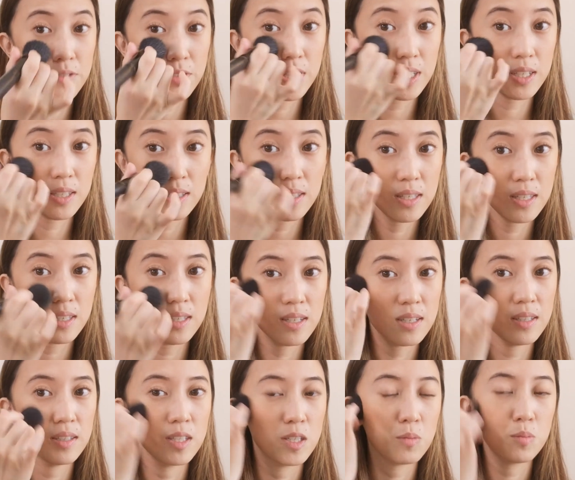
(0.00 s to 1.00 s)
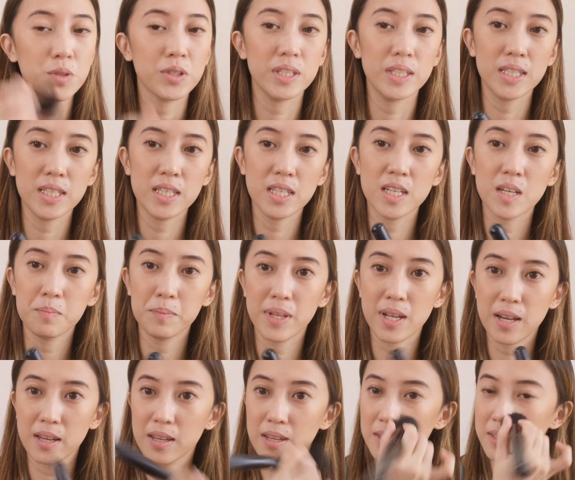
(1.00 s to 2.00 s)
really liberally
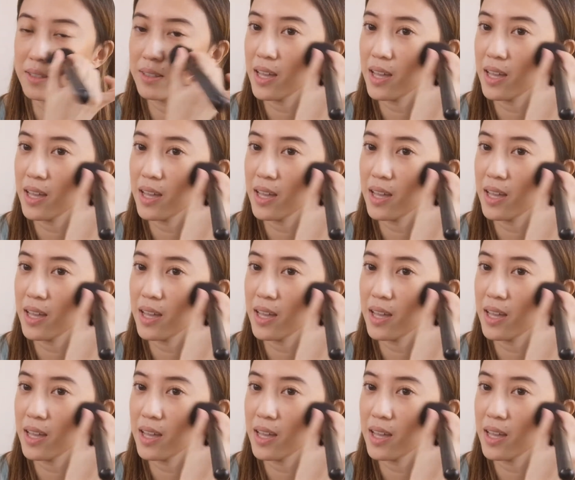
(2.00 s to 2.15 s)
apply it